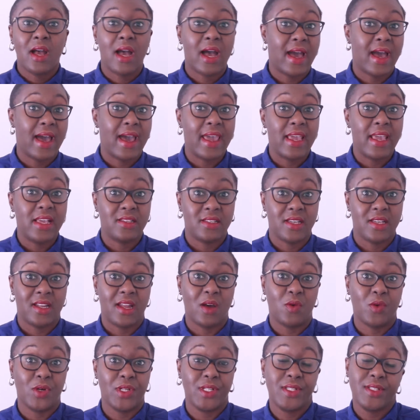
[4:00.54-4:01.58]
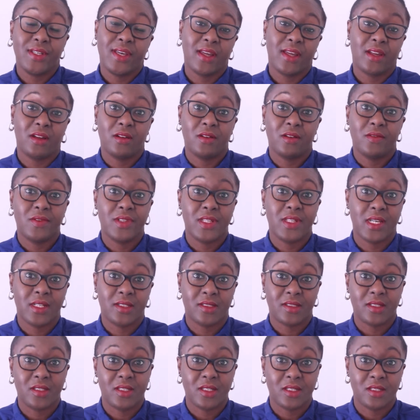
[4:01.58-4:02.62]
I said I want to get out of
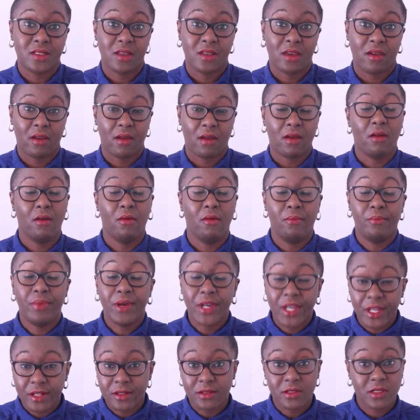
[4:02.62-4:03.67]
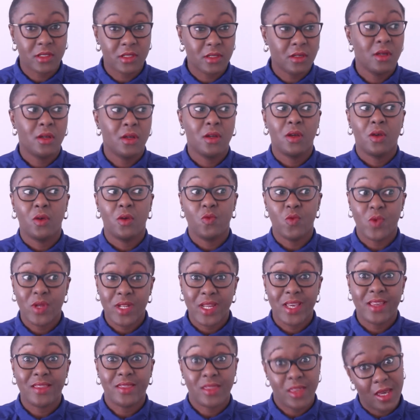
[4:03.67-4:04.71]
debt this year, but when
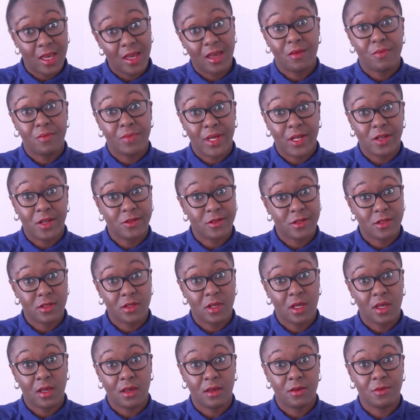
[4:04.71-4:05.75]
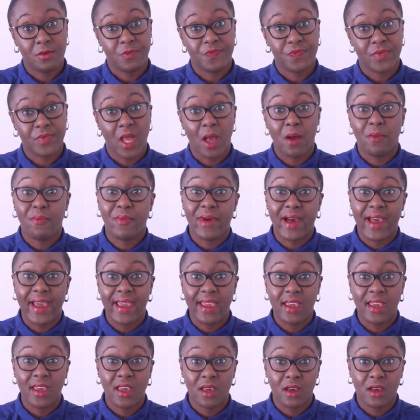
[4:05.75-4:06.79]
I think about
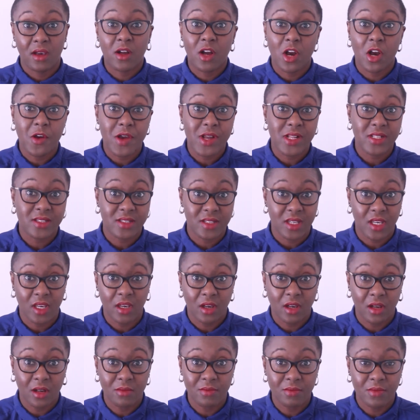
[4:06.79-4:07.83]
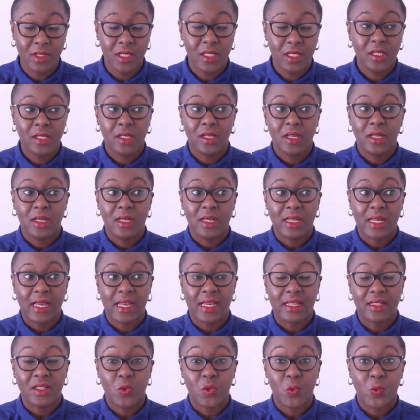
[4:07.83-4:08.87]
my current income
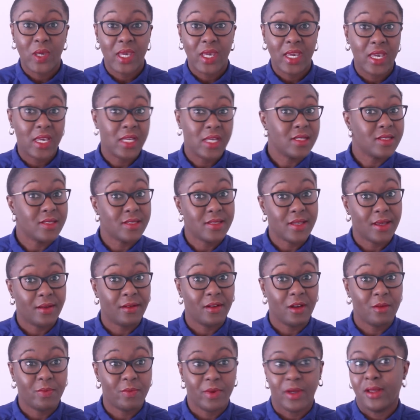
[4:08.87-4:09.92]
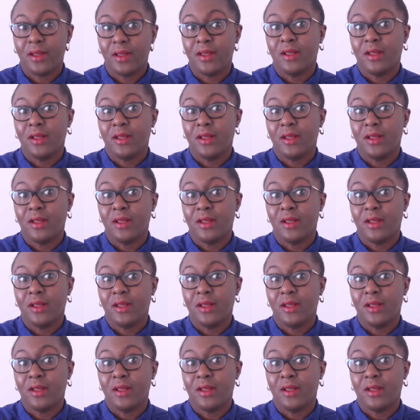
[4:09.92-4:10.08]
and the way it's set up,